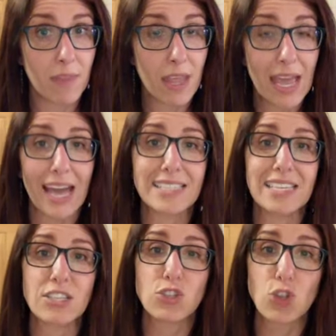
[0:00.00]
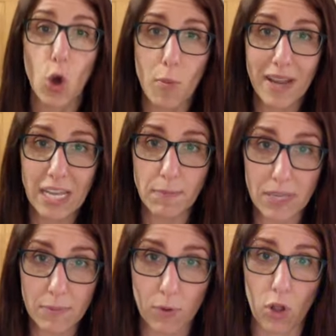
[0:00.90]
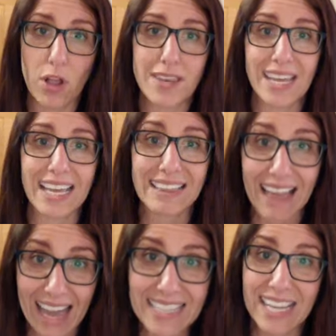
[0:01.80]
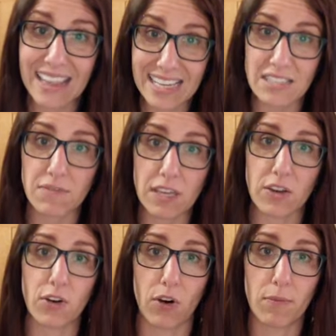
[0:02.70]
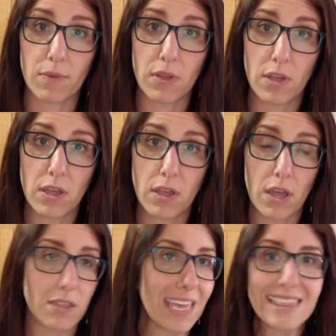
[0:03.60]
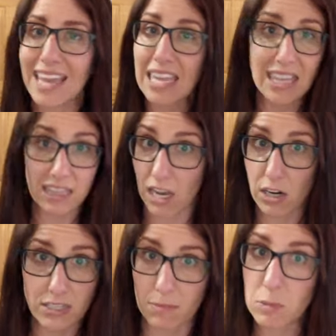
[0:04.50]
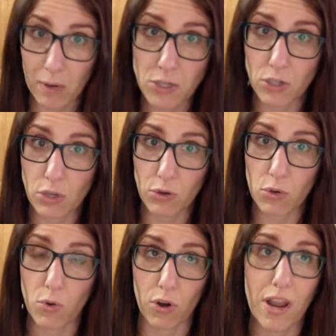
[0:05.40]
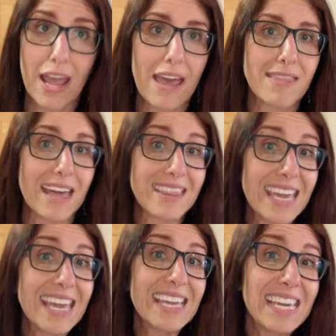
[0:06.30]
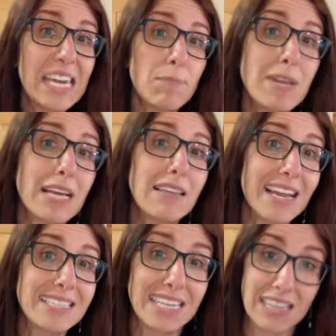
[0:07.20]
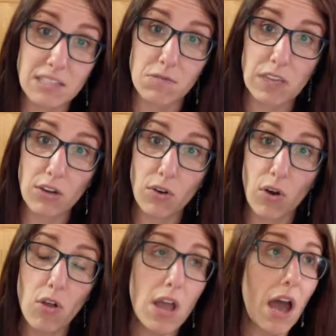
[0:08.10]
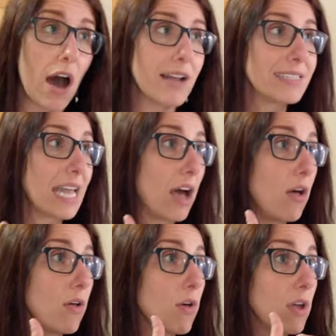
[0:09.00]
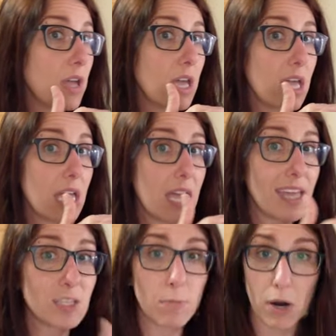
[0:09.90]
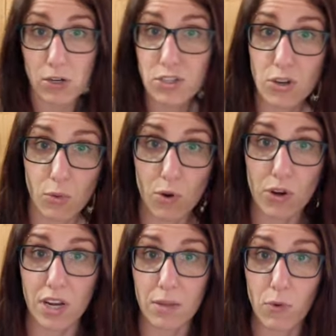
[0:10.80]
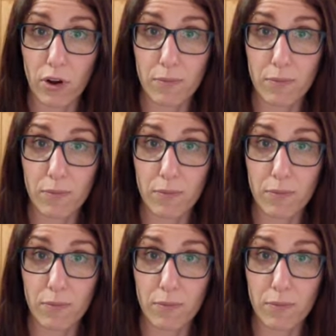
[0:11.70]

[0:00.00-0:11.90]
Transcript: I see so many people neglect this vehicle. They think that they are some special unicorn, that they can keep neglecting this vehicle until its parts don't work anymore.